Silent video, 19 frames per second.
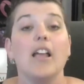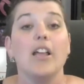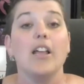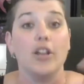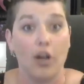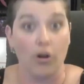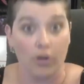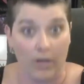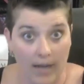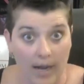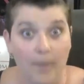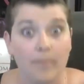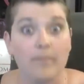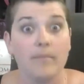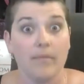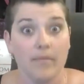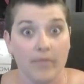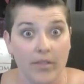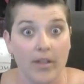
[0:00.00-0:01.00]
you know,
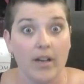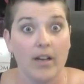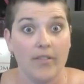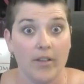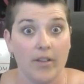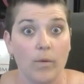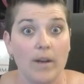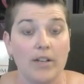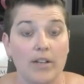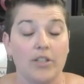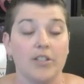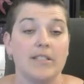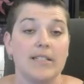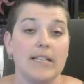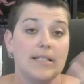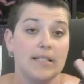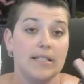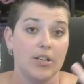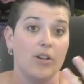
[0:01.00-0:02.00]
come the, the winter
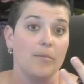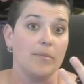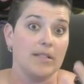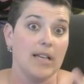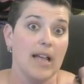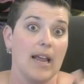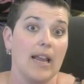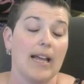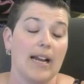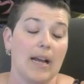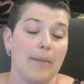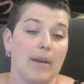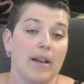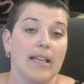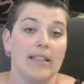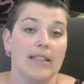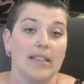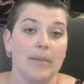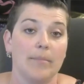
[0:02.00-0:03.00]
season. You know I'm saying? Like I'm going
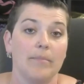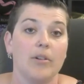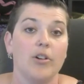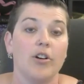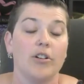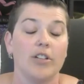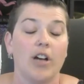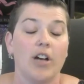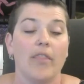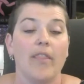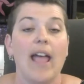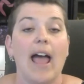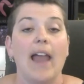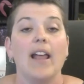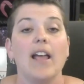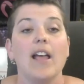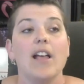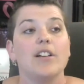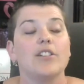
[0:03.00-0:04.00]
to get them hooked on
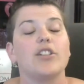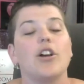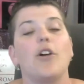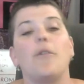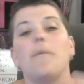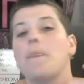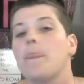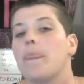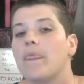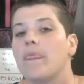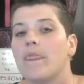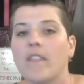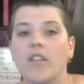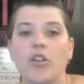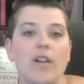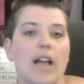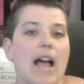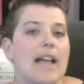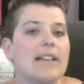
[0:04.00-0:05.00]
that. So
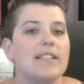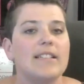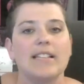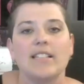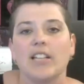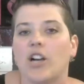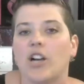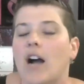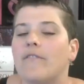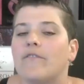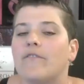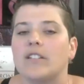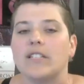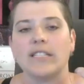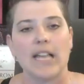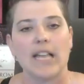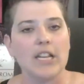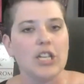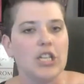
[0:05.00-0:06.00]
you guys, that's a
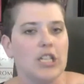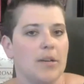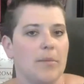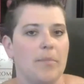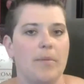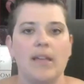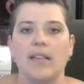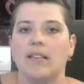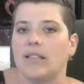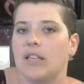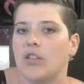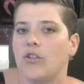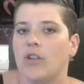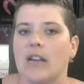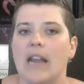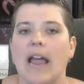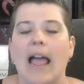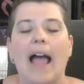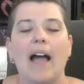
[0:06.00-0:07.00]
conversation piece that you
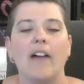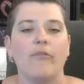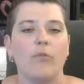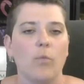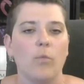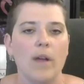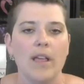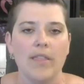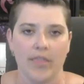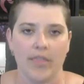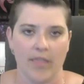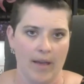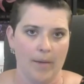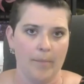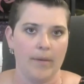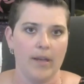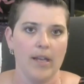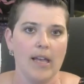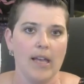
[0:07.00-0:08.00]
can have with
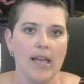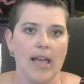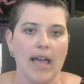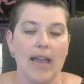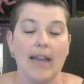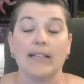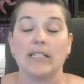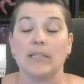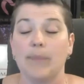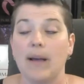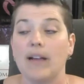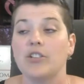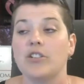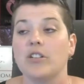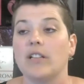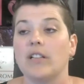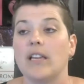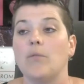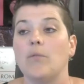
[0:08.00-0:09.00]
them. And
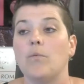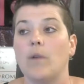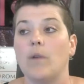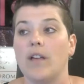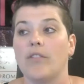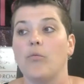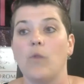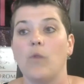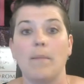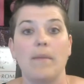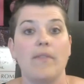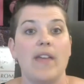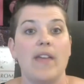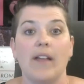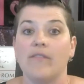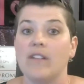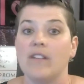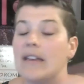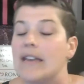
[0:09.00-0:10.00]
especially with women that
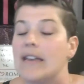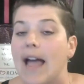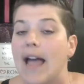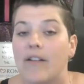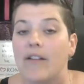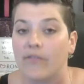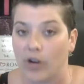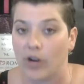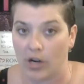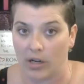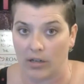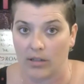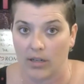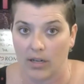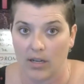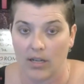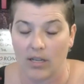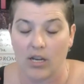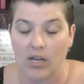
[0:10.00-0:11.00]
have never
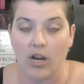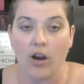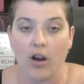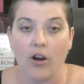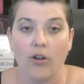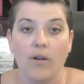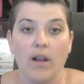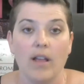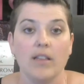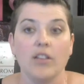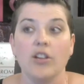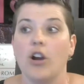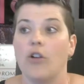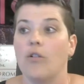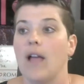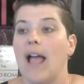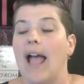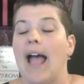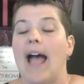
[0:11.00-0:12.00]
you know, you
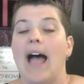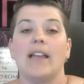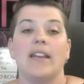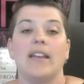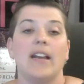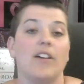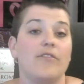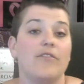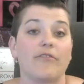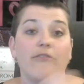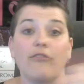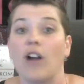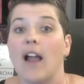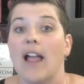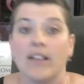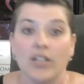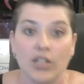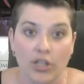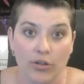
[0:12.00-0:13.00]
know, had a
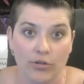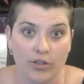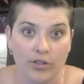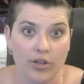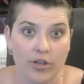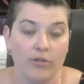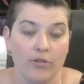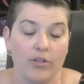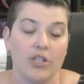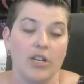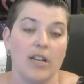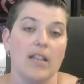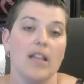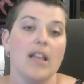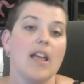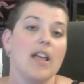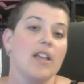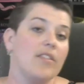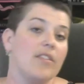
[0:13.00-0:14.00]
friend use coochie,
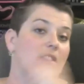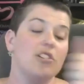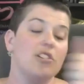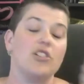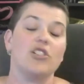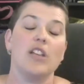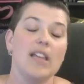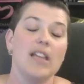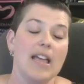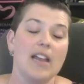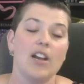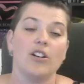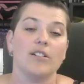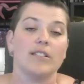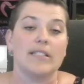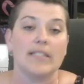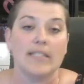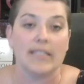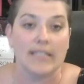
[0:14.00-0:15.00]
she in
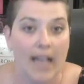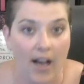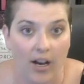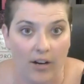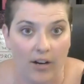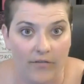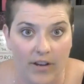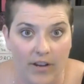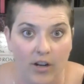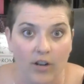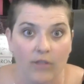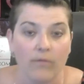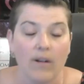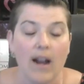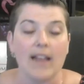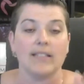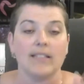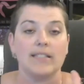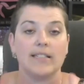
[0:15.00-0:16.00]
herself, in her
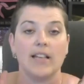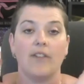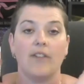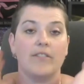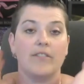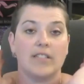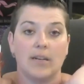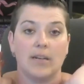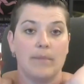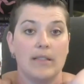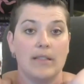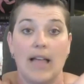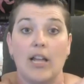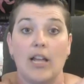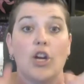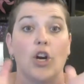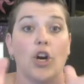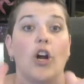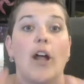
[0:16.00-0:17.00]
right self, is going to be
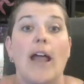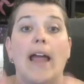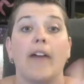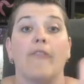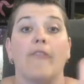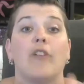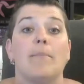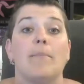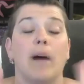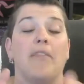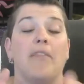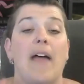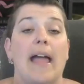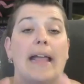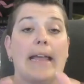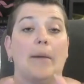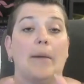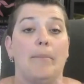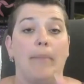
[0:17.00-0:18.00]
like, girl, every month I
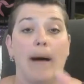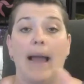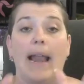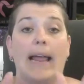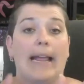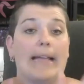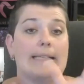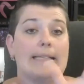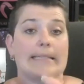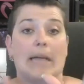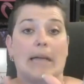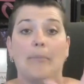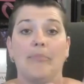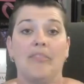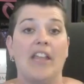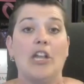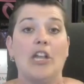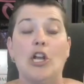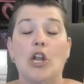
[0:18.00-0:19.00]
get a bottle, I get
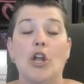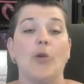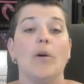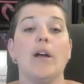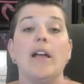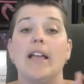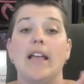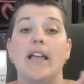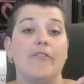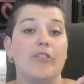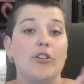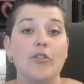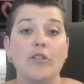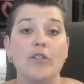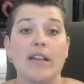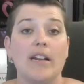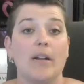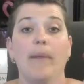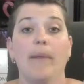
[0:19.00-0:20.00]
something new. If you
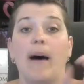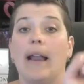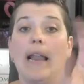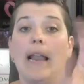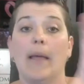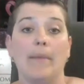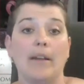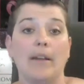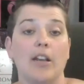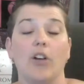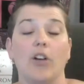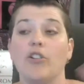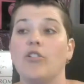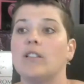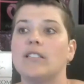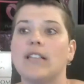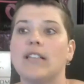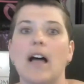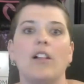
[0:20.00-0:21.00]
need a bottle, let me know. You
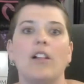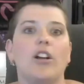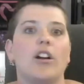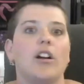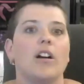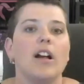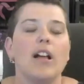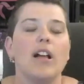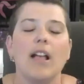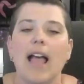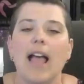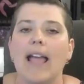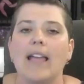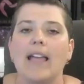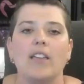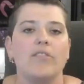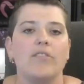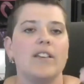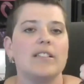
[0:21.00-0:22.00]
can tell her,
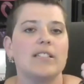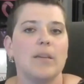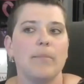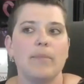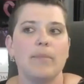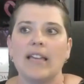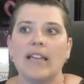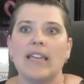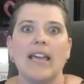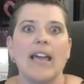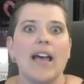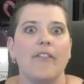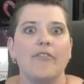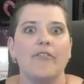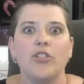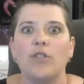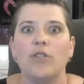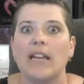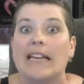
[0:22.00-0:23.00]
hey, this can be a
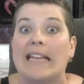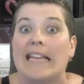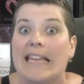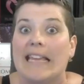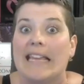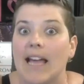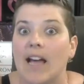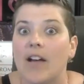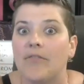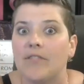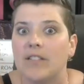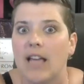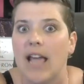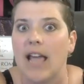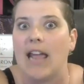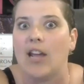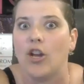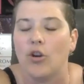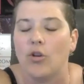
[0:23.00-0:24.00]
gift. You can gift
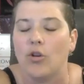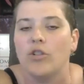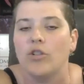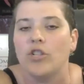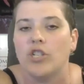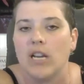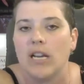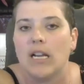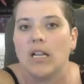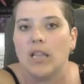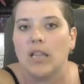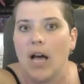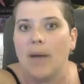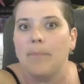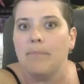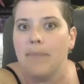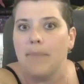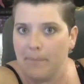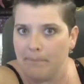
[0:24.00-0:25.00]
a coochie
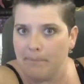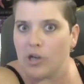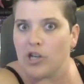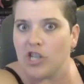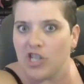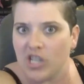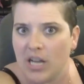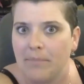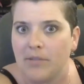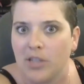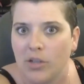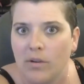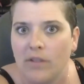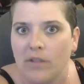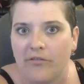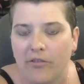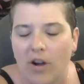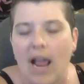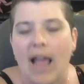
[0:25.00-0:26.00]
club membership to a
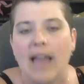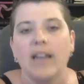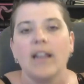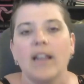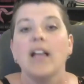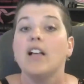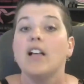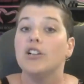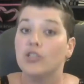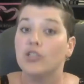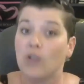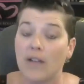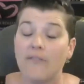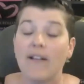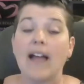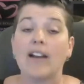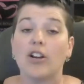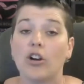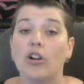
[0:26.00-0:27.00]
friend. So I've
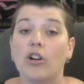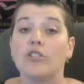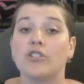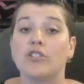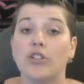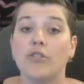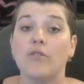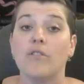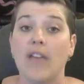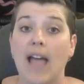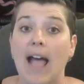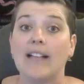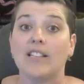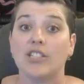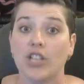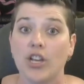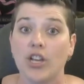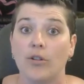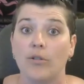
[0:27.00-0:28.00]
had girls do that
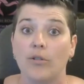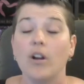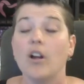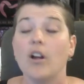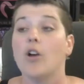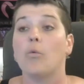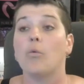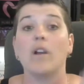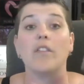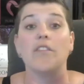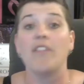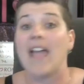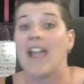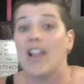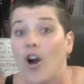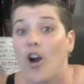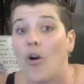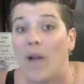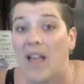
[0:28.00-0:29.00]
too, where they
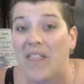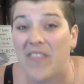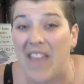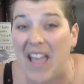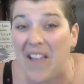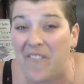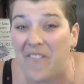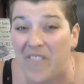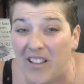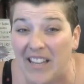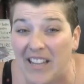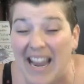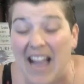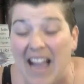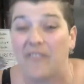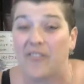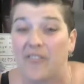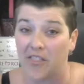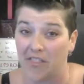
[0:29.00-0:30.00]
go in, they fill it
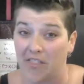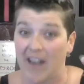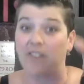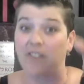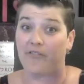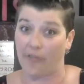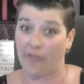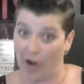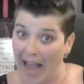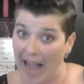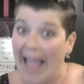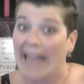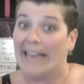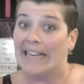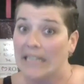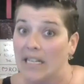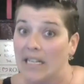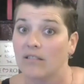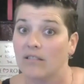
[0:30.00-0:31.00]
out for their
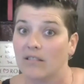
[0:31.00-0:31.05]
friend,